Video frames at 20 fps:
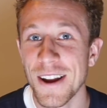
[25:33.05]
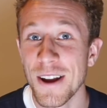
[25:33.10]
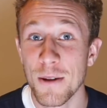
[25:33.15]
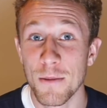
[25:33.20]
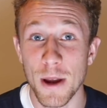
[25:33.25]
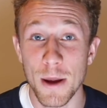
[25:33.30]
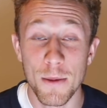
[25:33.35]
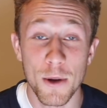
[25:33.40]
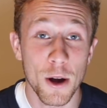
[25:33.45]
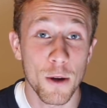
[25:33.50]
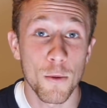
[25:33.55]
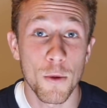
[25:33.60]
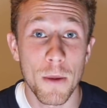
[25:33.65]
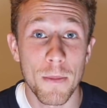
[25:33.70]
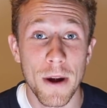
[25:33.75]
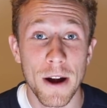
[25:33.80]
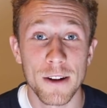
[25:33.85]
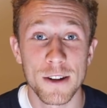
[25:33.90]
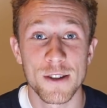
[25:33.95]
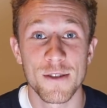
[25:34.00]
Maybe I'll whip
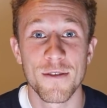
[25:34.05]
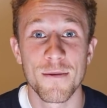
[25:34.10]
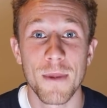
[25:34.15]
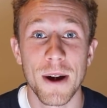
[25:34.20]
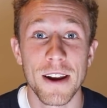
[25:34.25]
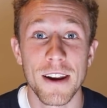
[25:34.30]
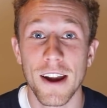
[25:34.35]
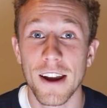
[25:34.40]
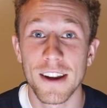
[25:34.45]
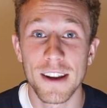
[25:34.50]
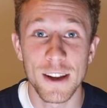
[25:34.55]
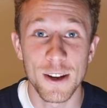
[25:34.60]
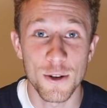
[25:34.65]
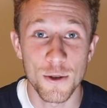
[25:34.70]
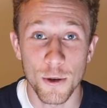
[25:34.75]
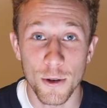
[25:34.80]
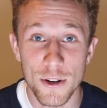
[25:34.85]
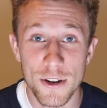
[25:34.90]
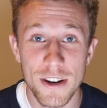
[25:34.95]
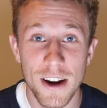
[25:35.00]
out some of my Nike
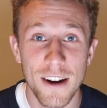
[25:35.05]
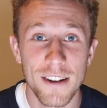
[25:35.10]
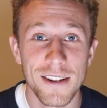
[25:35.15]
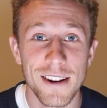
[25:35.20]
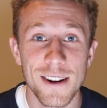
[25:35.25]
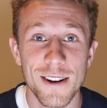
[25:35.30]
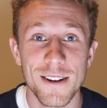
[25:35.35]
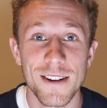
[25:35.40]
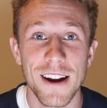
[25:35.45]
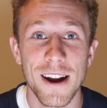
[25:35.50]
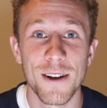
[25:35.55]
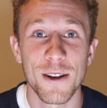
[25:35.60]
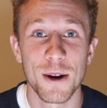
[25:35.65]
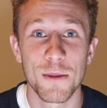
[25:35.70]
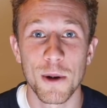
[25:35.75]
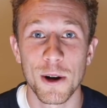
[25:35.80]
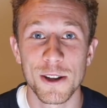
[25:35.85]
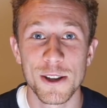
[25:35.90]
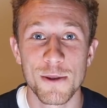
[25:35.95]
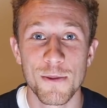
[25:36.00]
Georgetown gear now that
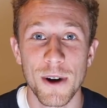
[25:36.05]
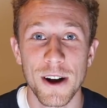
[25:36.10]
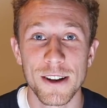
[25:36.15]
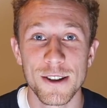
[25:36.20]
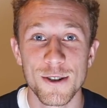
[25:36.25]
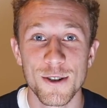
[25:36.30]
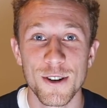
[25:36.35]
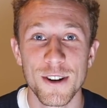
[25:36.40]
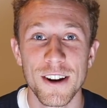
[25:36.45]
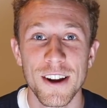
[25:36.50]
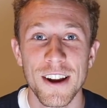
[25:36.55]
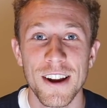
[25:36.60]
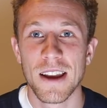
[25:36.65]
I'm unsponsored.